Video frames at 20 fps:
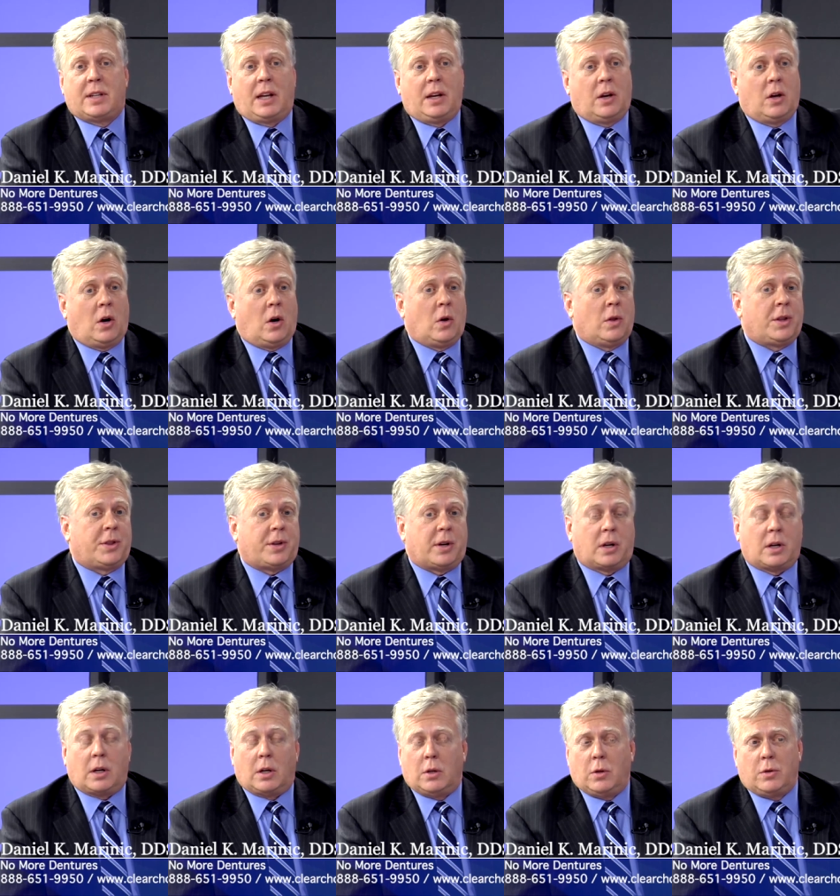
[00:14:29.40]
they know that they're
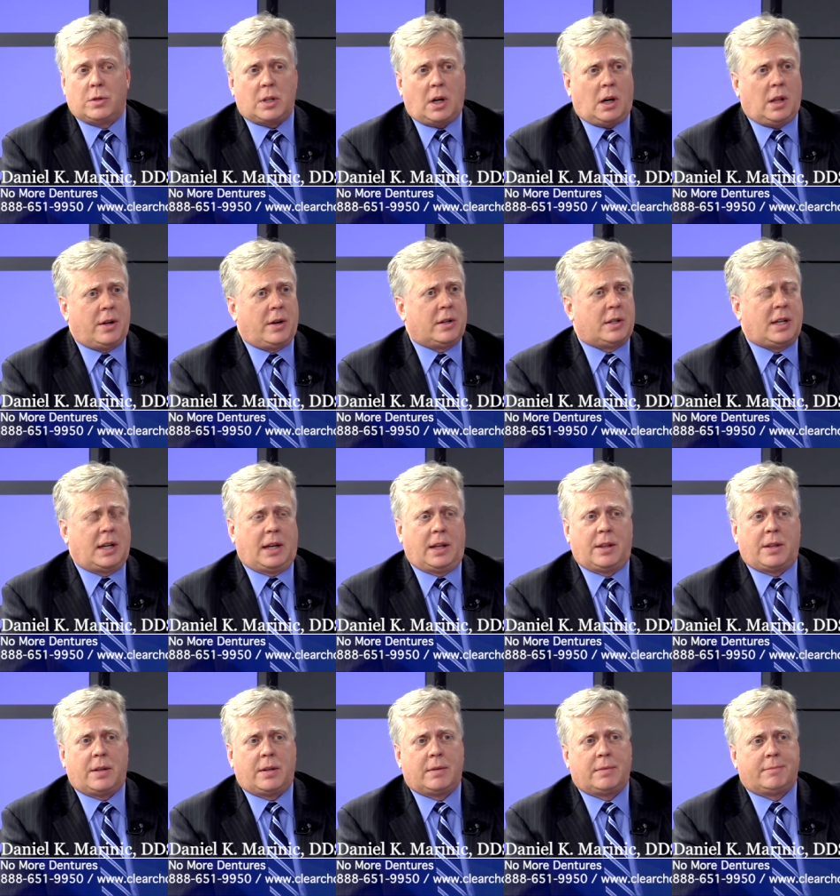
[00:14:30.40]
going to lose all their
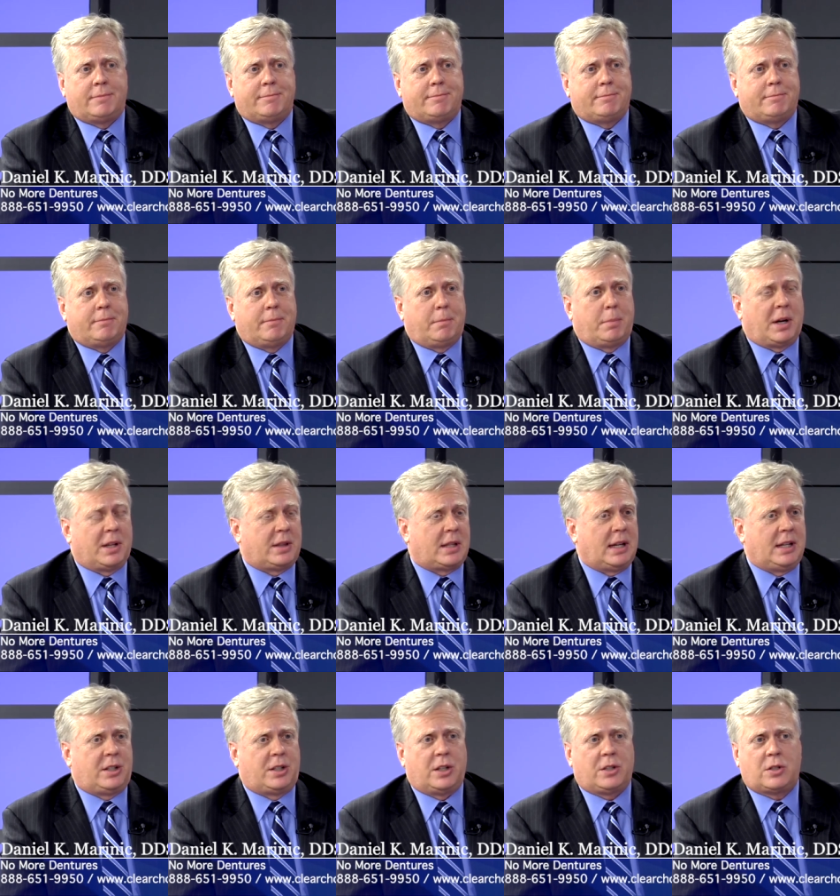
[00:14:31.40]
teeth but
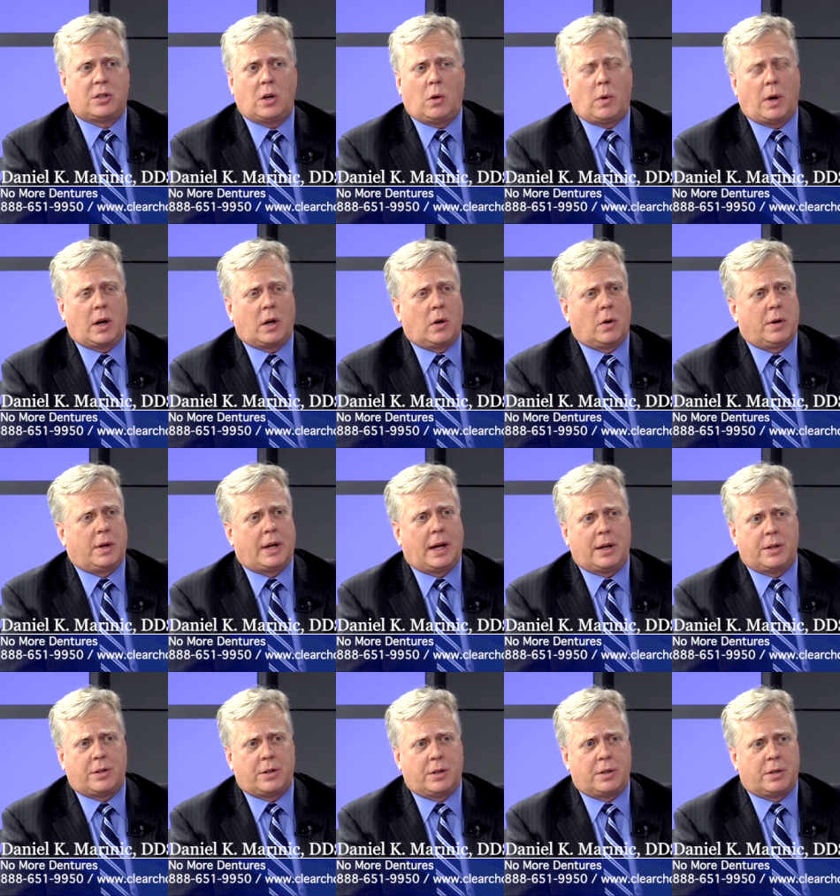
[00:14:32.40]
they just don't want to go to
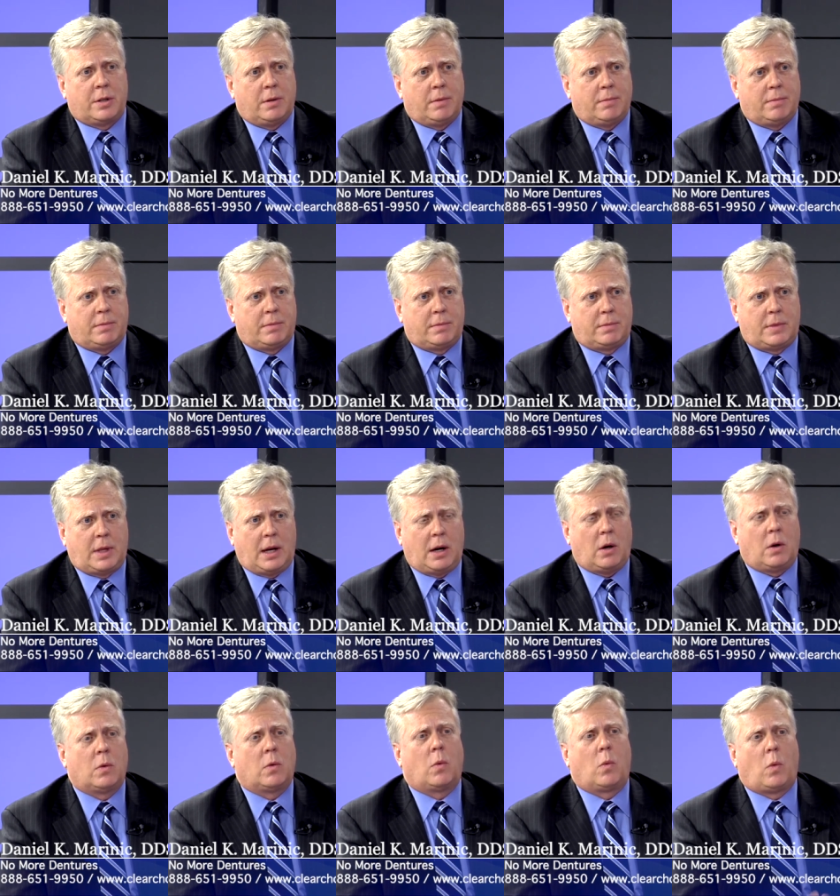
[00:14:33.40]
dentures they
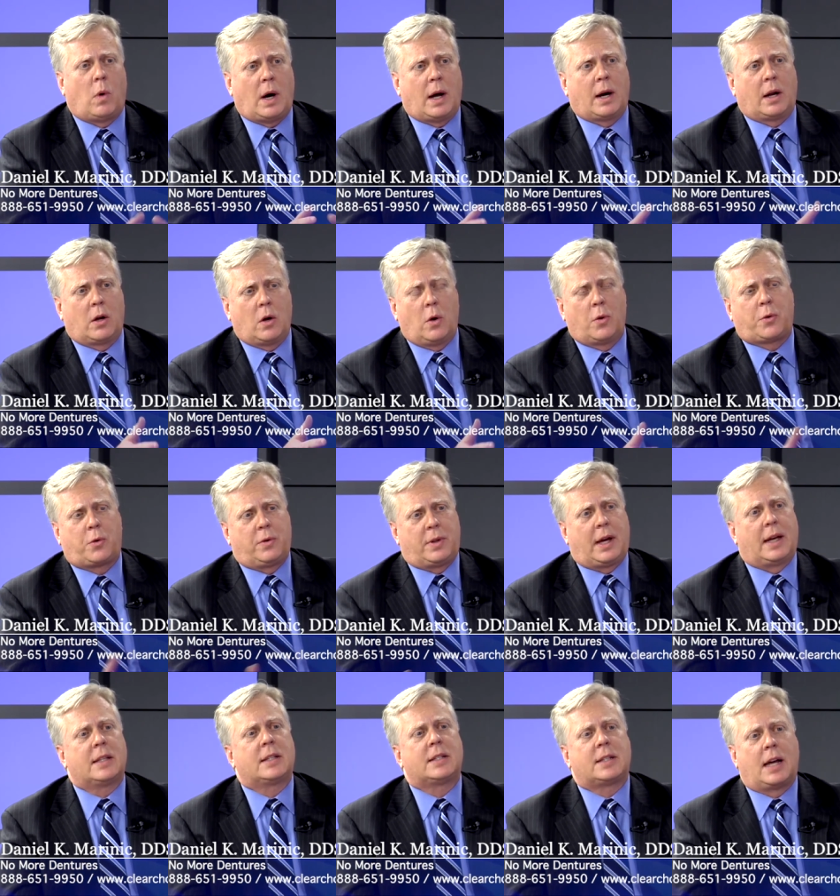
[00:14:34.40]
don't want to go through
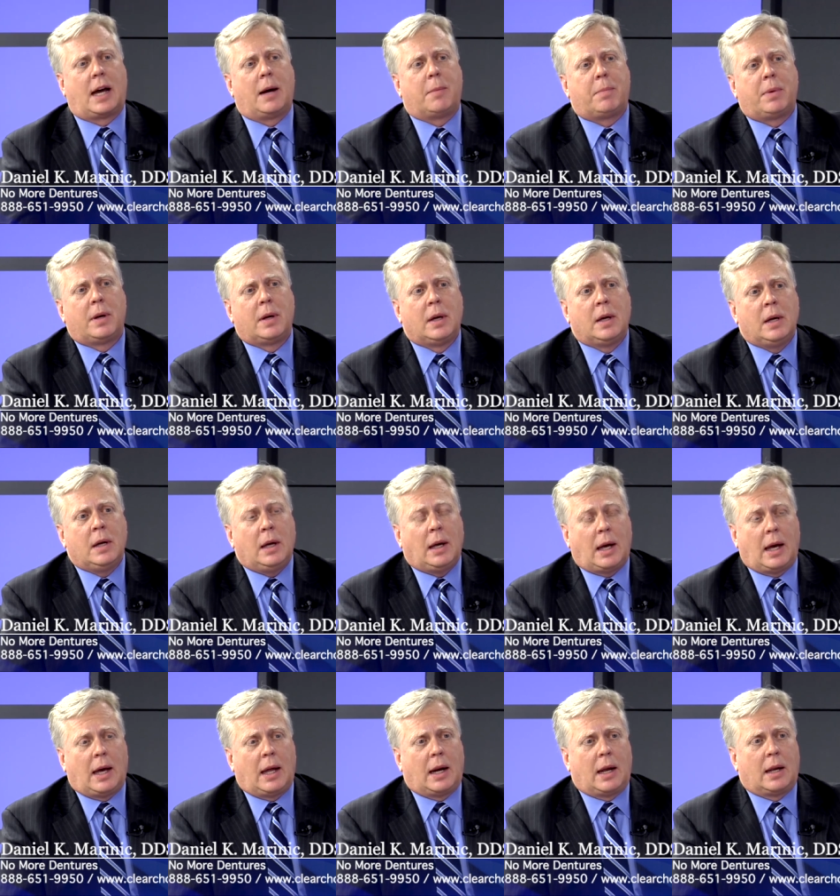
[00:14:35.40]
that step
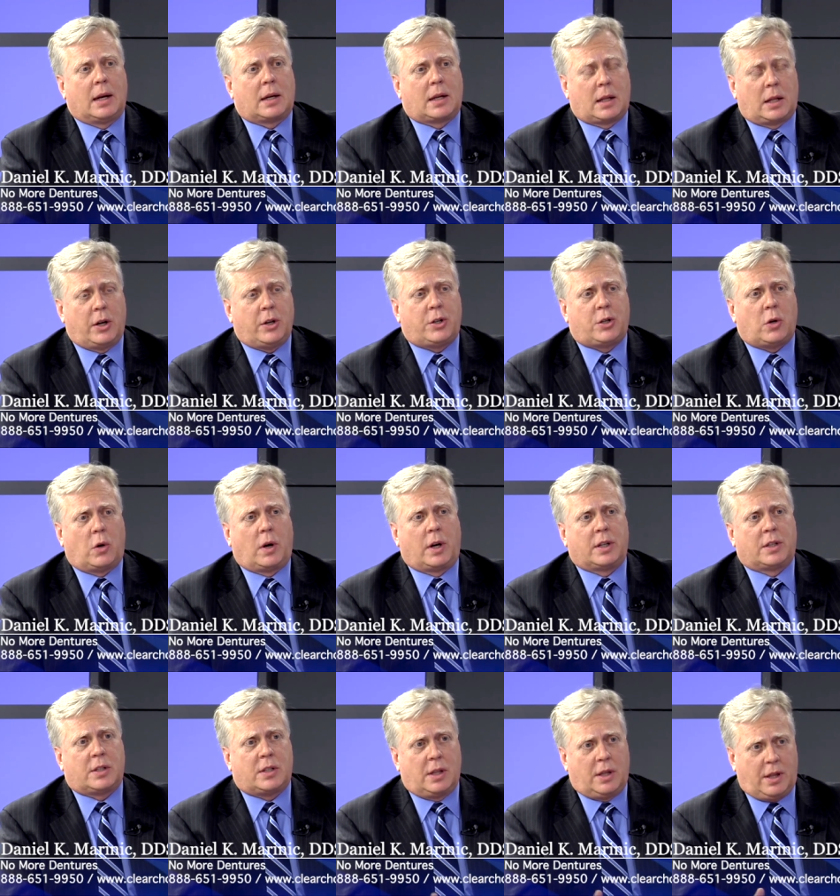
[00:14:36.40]
and at clear
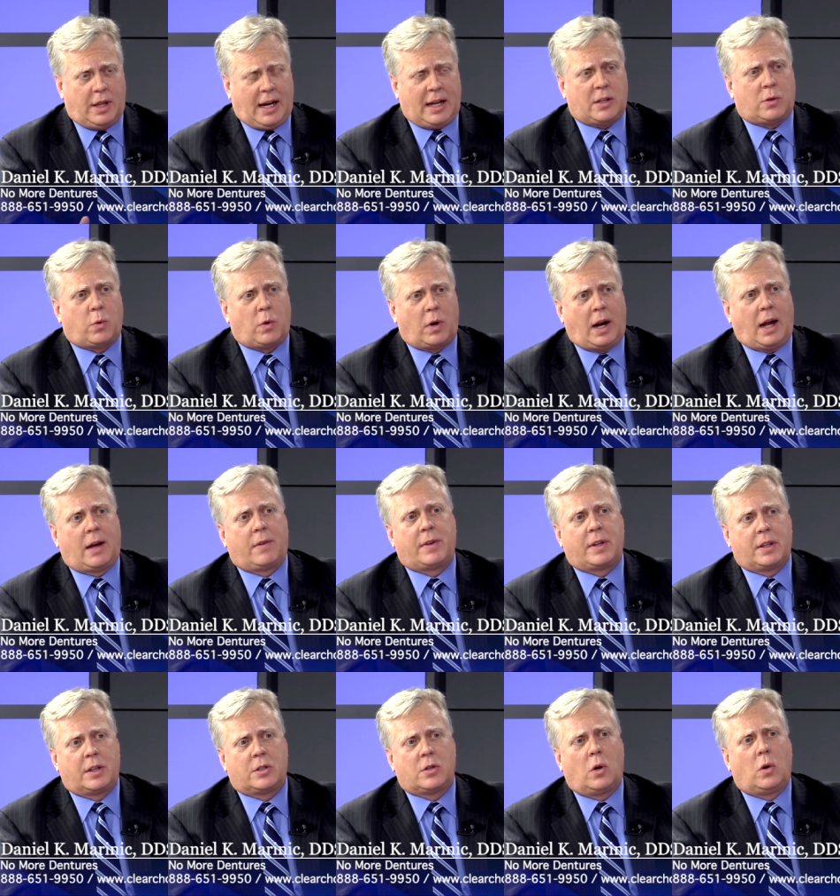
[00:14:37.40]
choice that's where
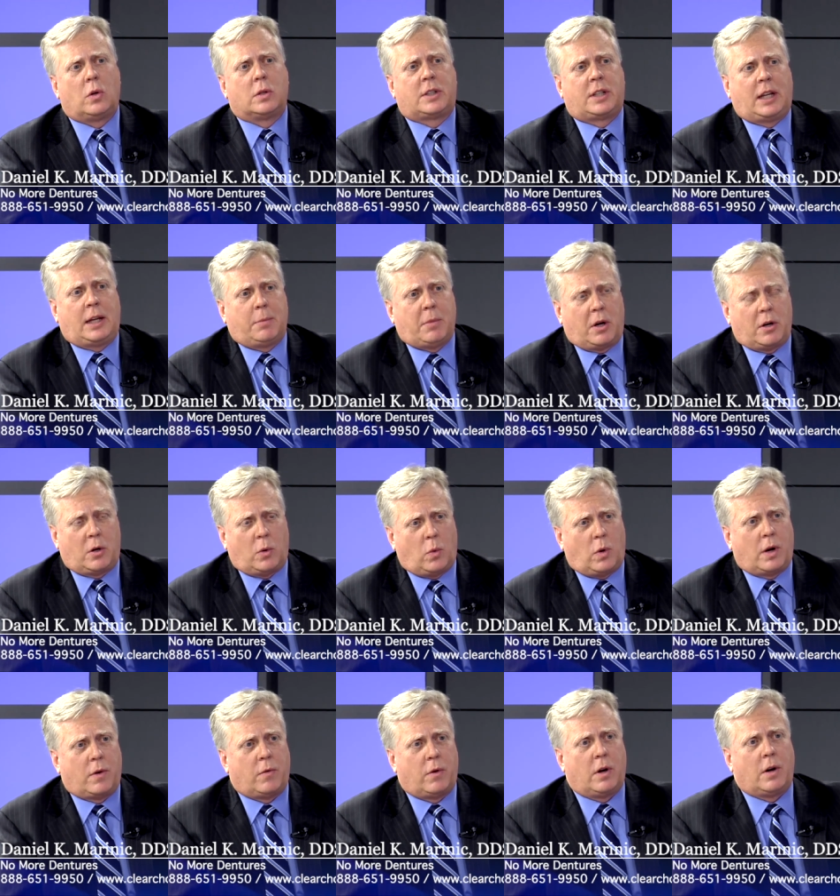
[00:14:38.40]
having this whole team under
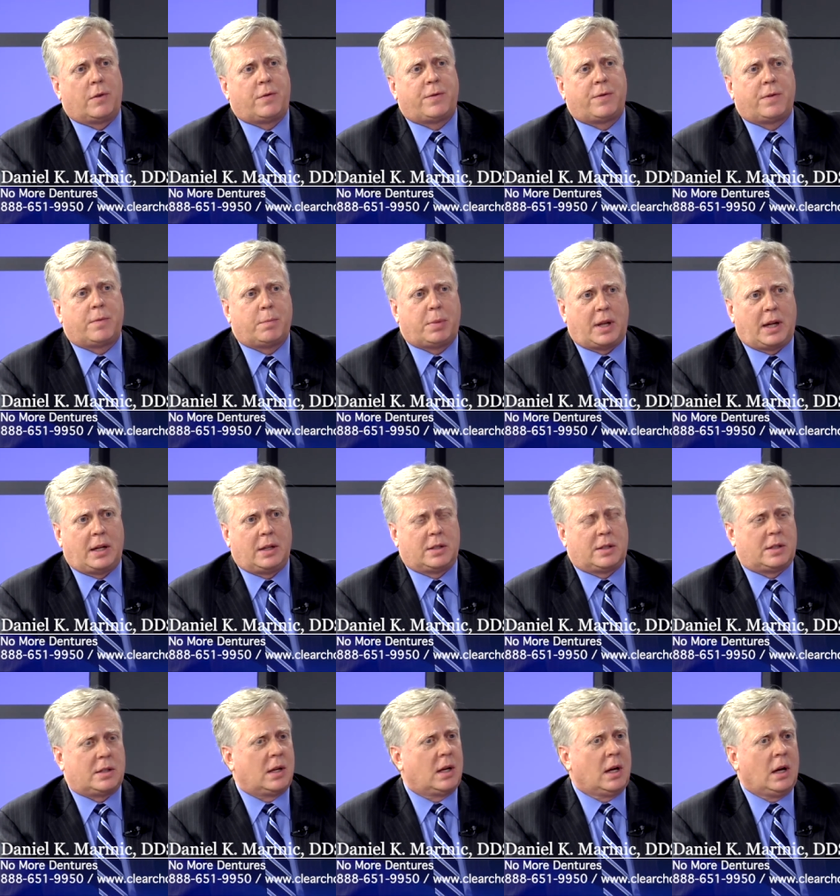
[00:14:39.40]
one roof
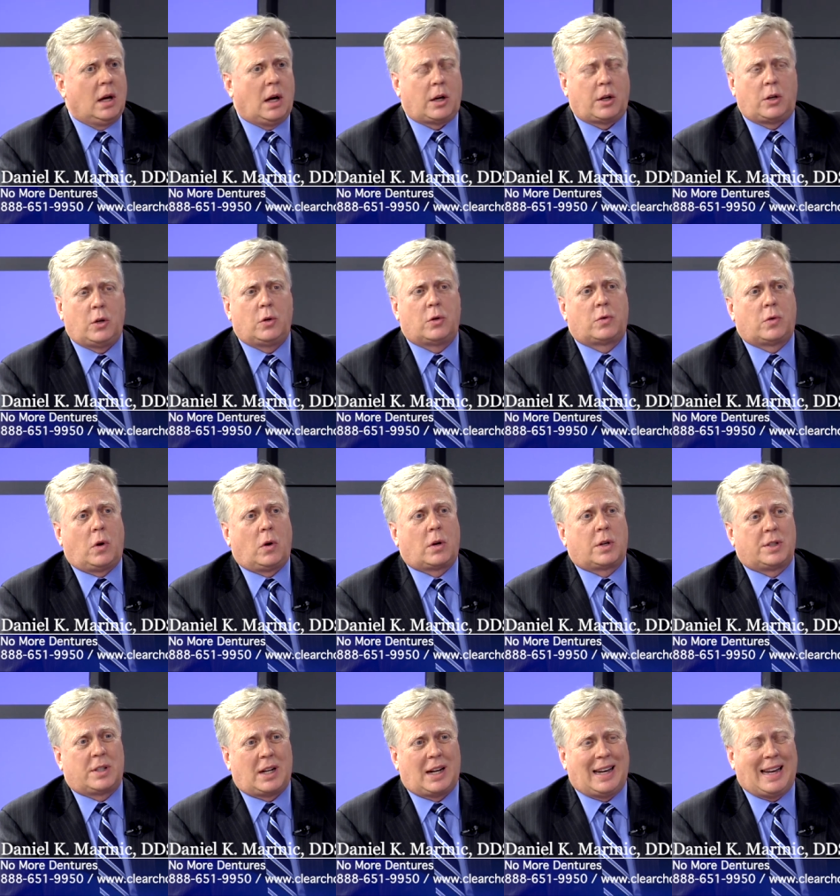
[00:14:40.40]
plays a huge role
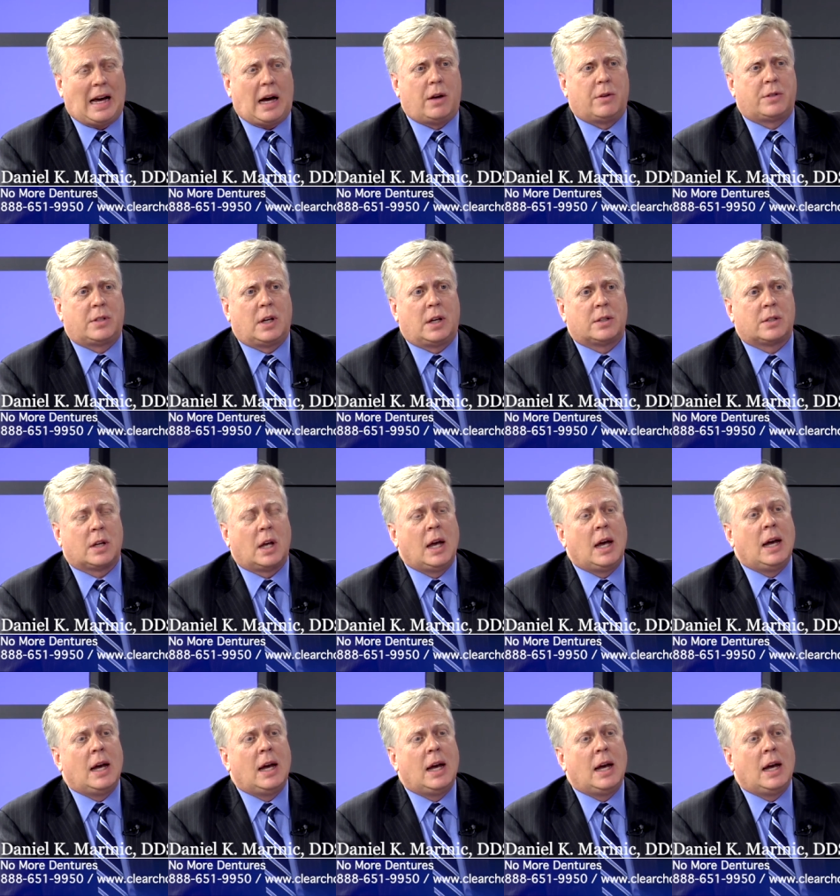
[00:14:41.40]
because it allows us